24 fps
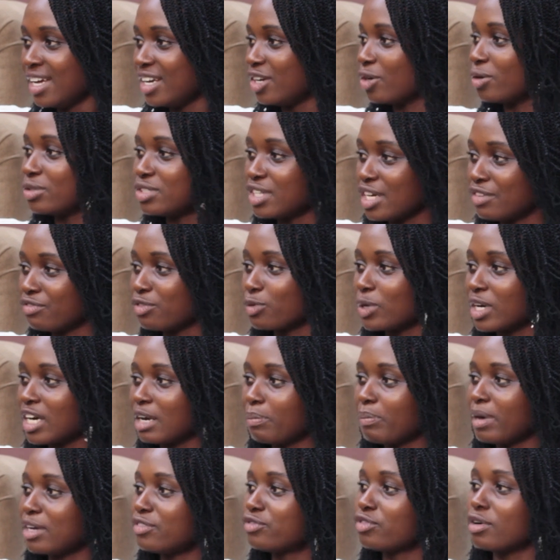Not everyone,
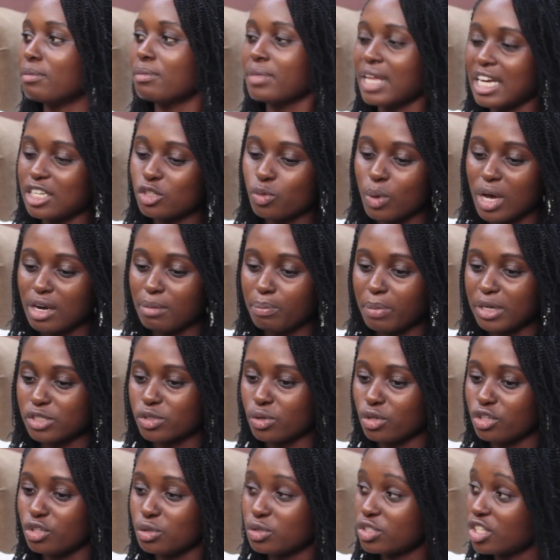apart from that one
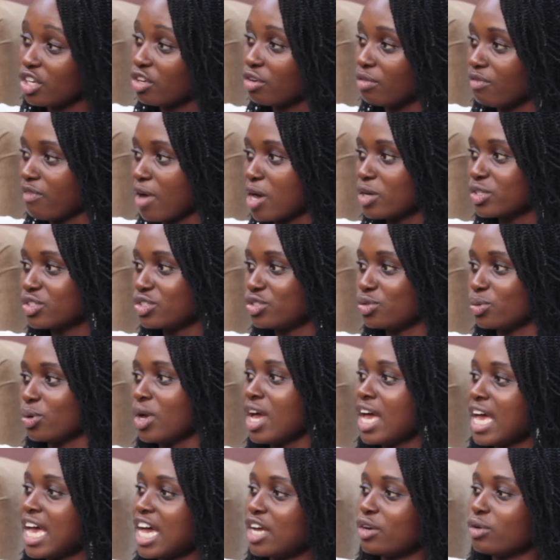person you say your vows to,
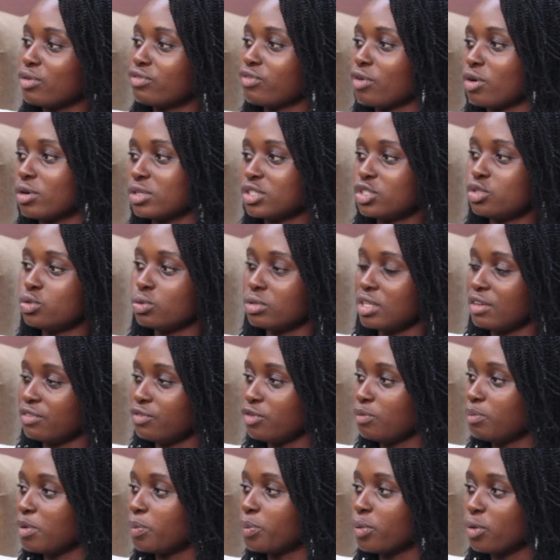and of course to the
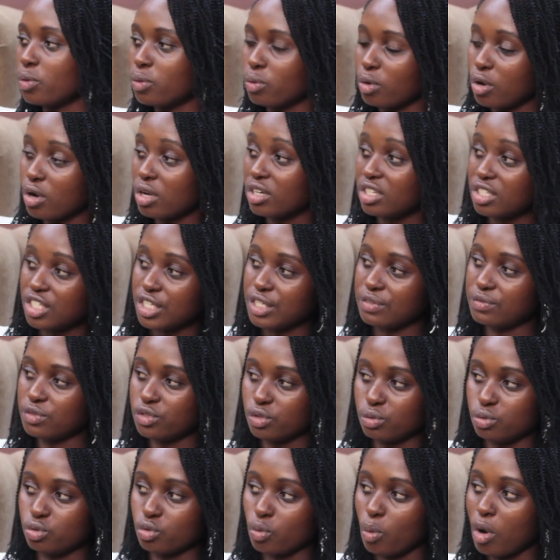few people who God gives
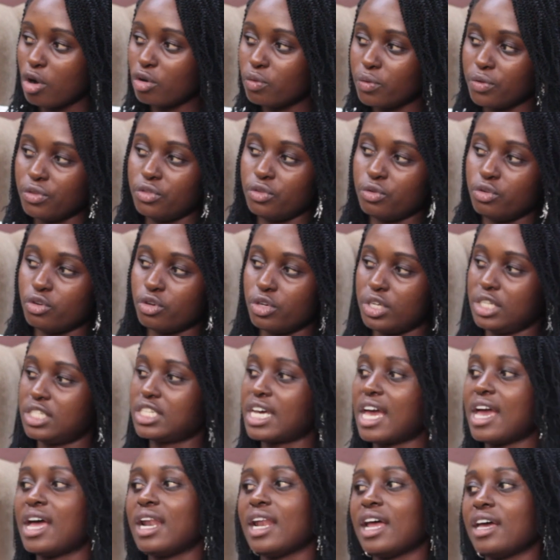you to work with you your
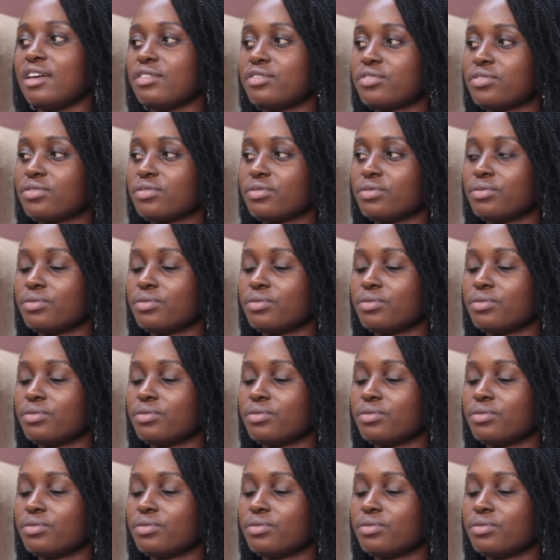entire life.